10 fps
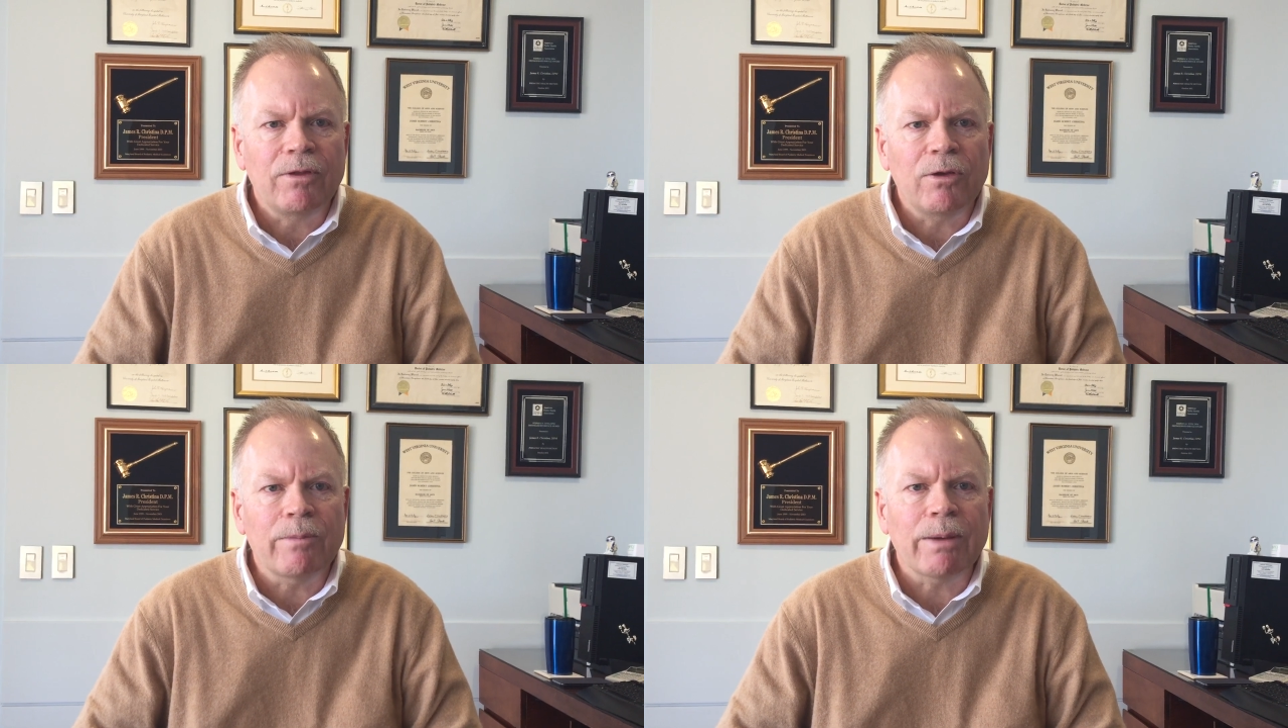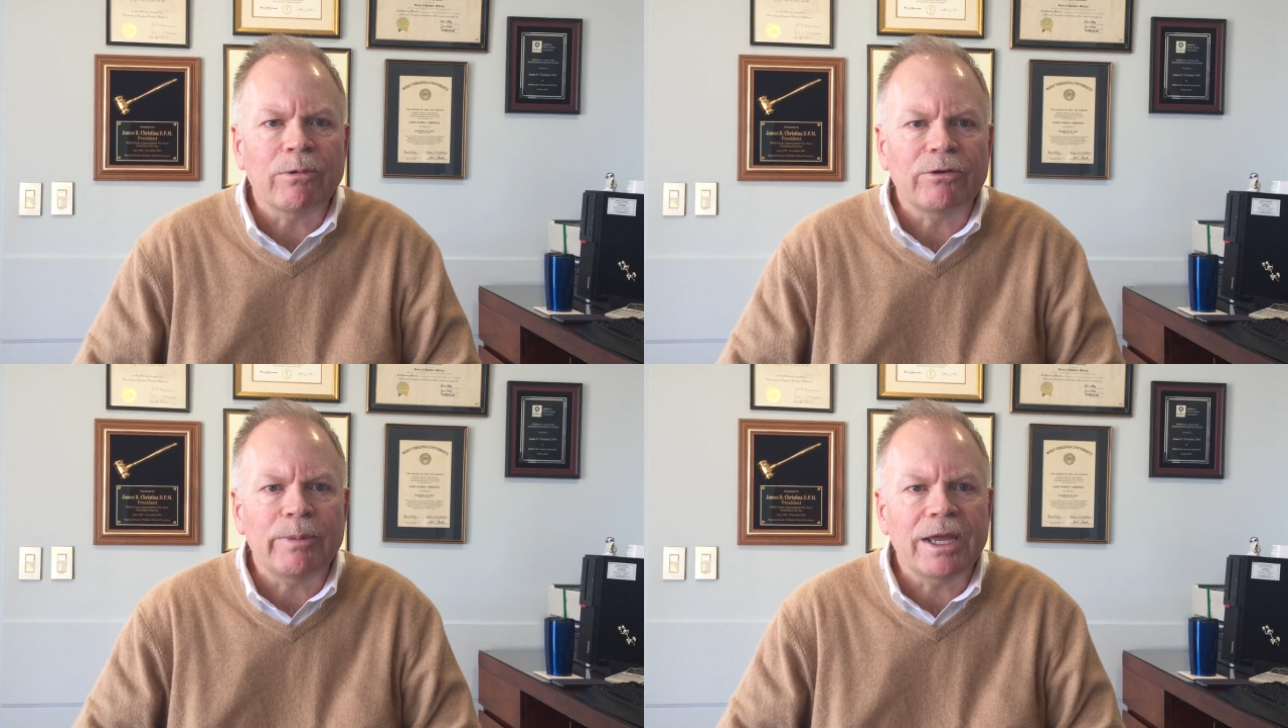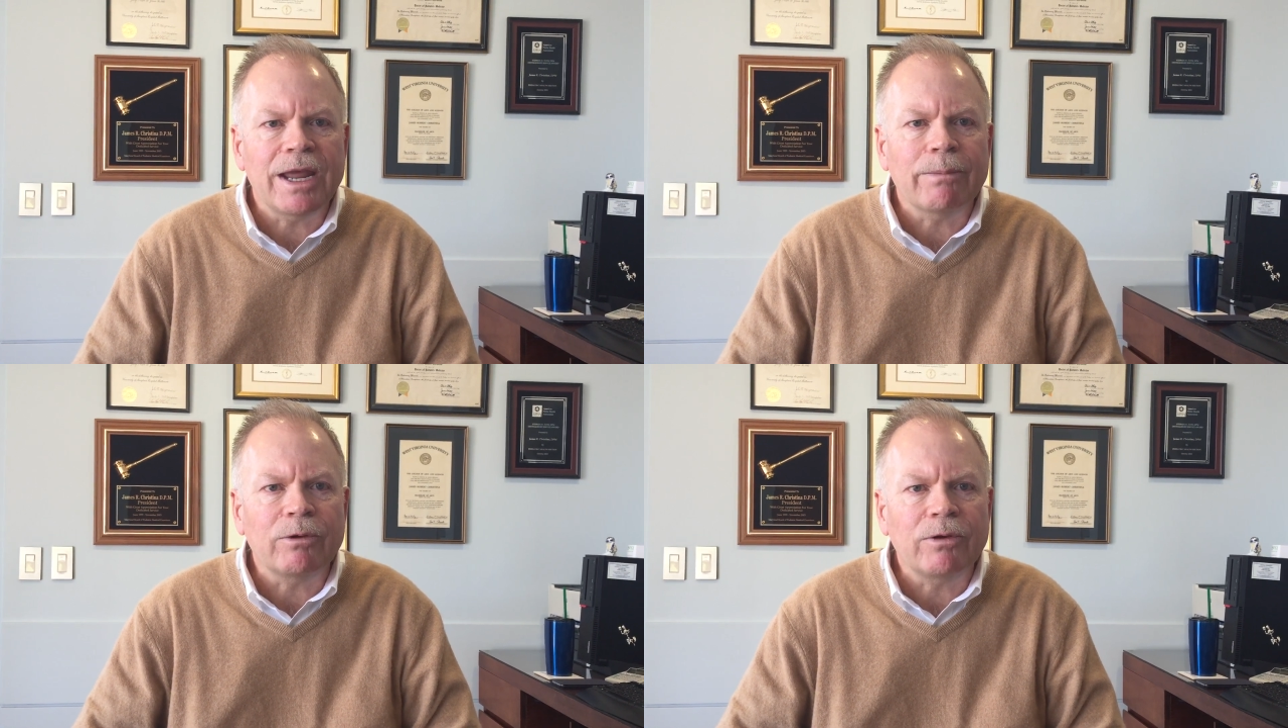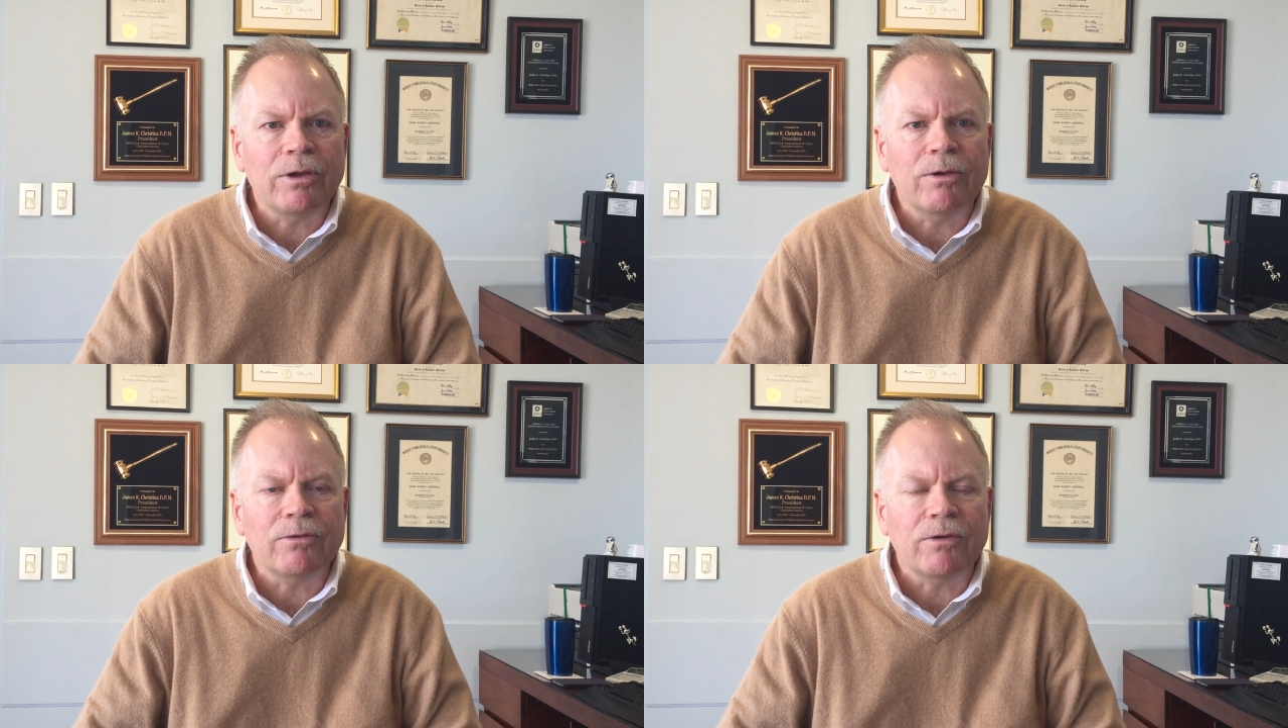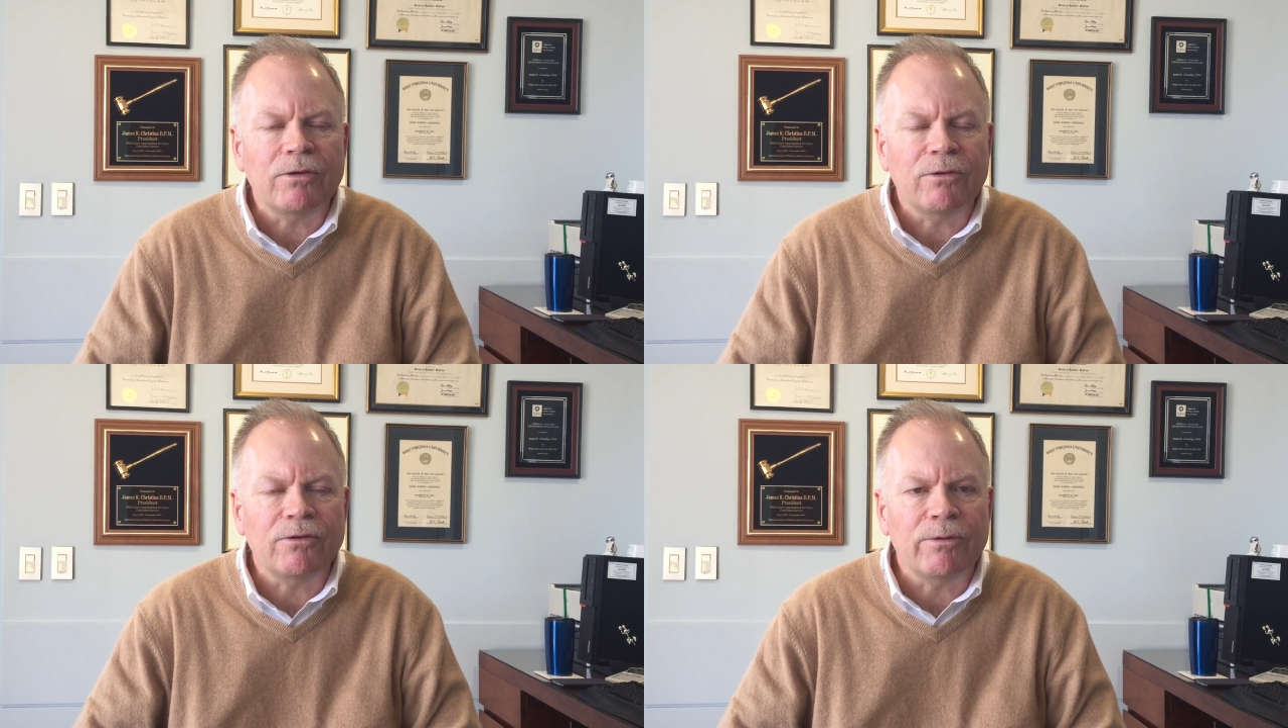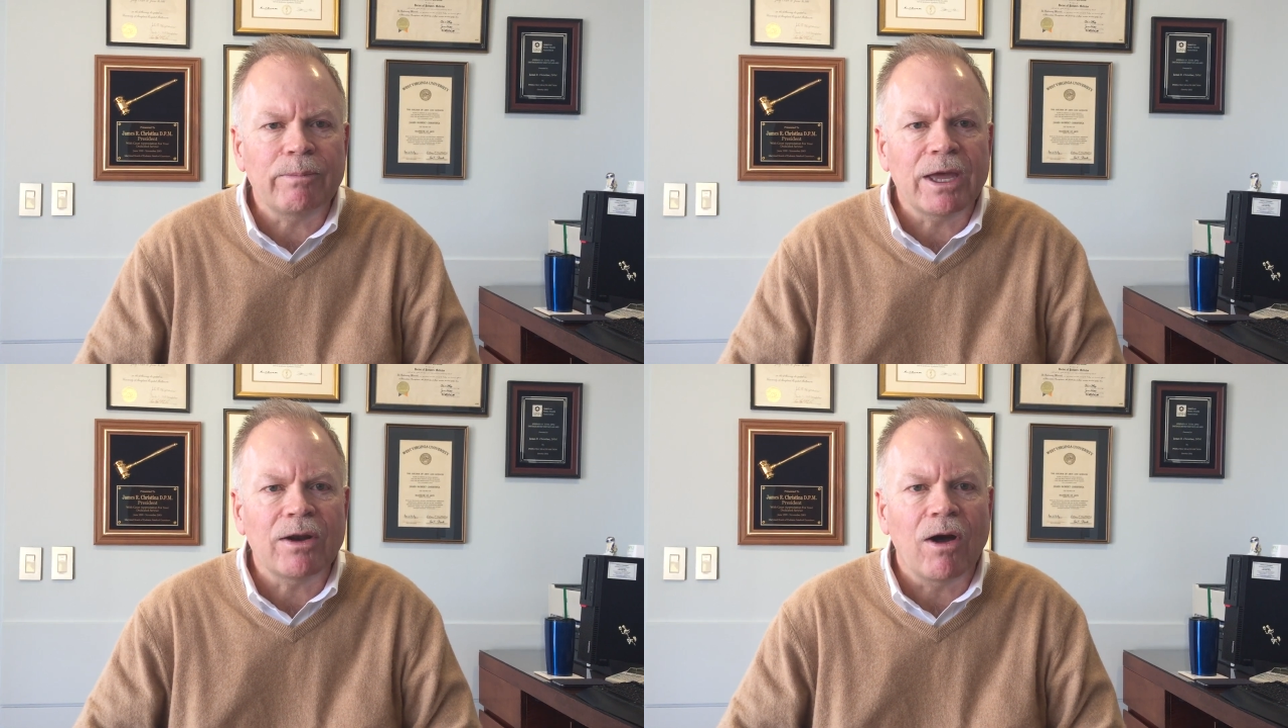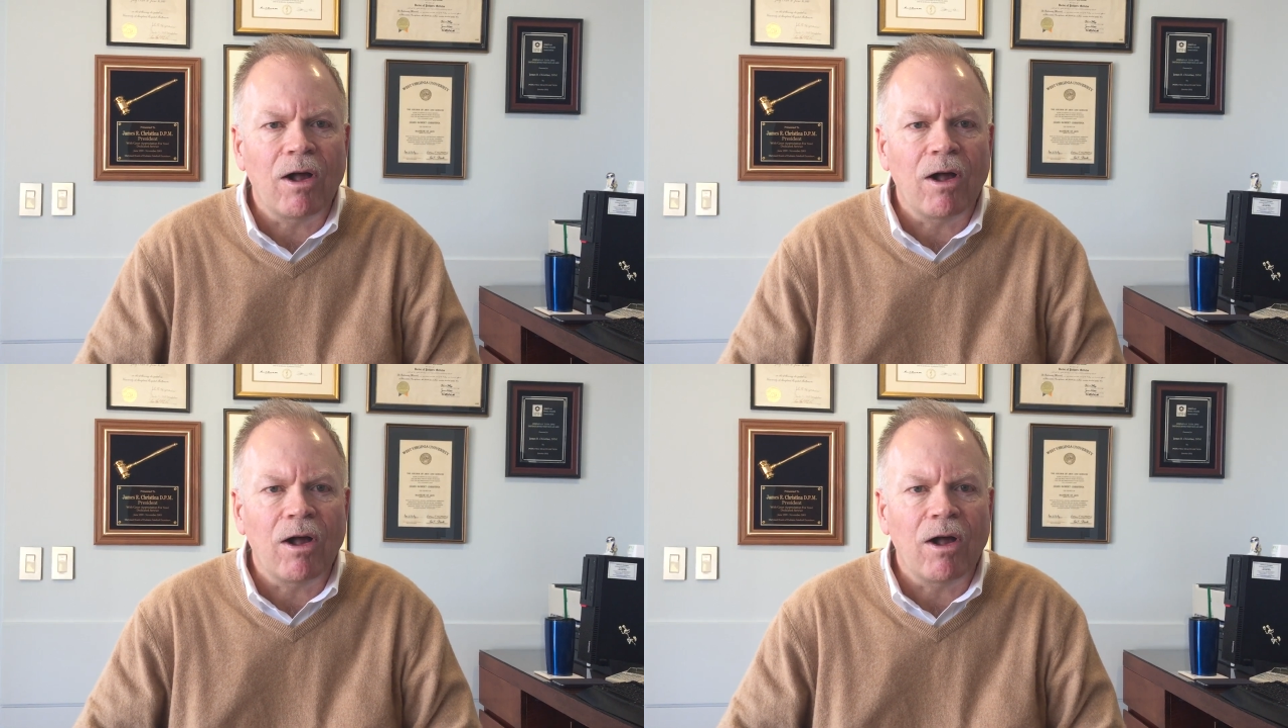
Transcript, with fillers: to members being able to use it to submit